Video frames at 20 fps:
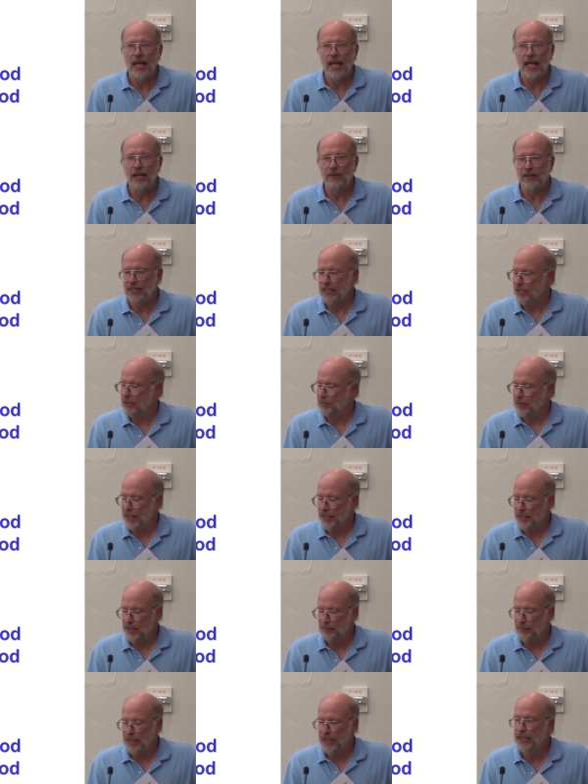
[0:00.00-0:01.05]
Anyways, it's a
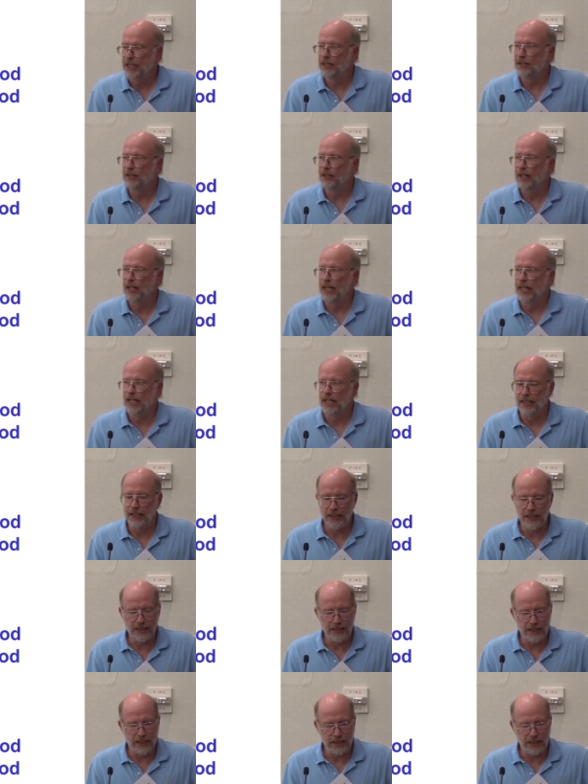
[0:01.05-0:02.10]
pleasure to be here,
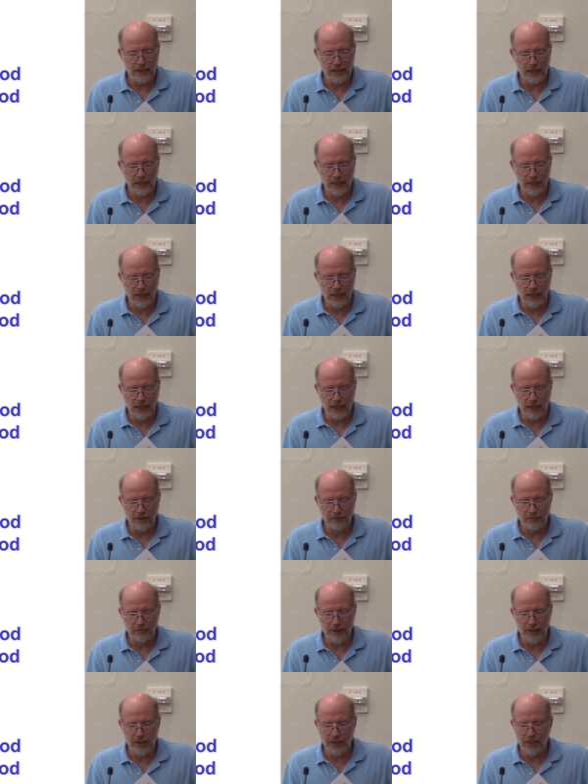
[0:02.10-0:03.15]
and I
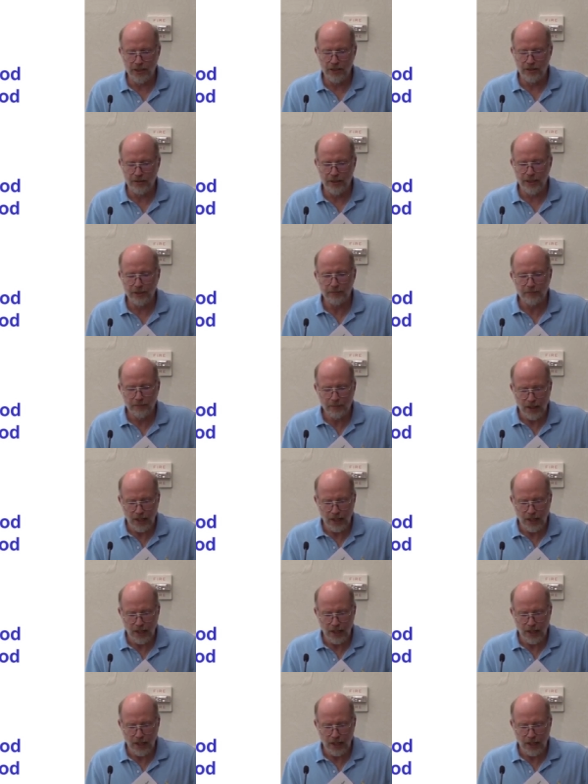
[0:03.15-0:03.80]
really enjoyed